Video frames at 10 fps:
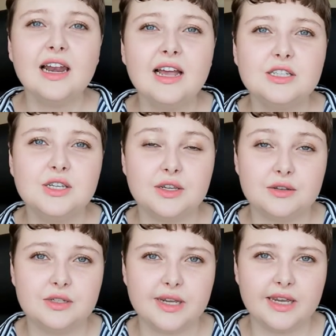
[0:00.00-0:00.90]
I like to
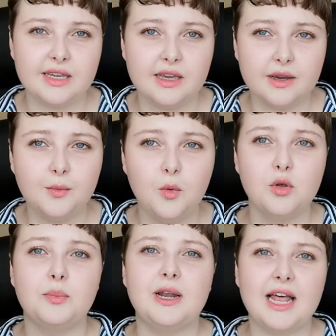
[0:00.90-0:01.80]
use a year
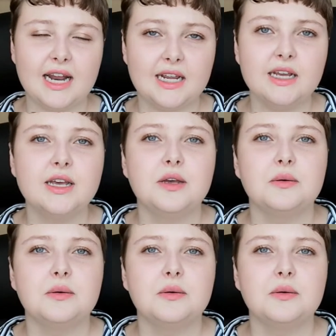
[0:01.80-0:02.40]
wall planner